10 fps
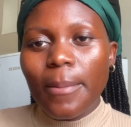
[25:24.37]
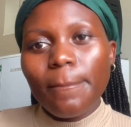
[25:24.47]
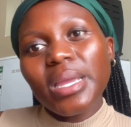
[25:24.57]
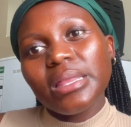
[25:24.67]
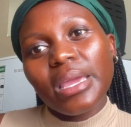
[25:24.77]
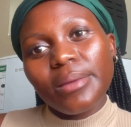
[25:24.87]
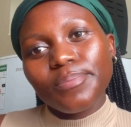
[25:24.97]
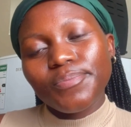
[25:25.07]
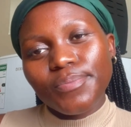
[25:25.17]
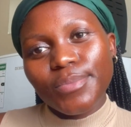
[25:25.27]
be there,
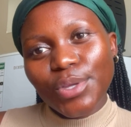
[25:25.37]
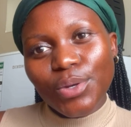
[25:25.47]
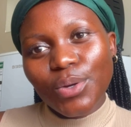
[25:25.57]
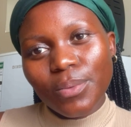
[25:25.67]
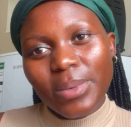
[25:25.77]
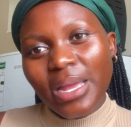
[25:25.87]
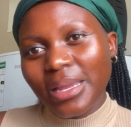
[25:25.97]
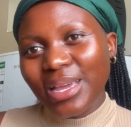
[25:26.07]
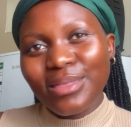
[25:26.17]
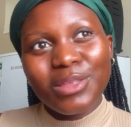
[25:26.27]
you know, and
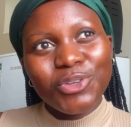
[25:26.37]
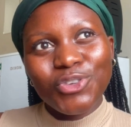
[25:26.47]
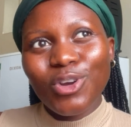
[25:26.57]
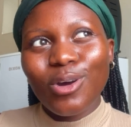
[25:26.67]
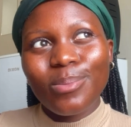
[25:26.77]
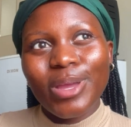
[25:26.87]
get the job,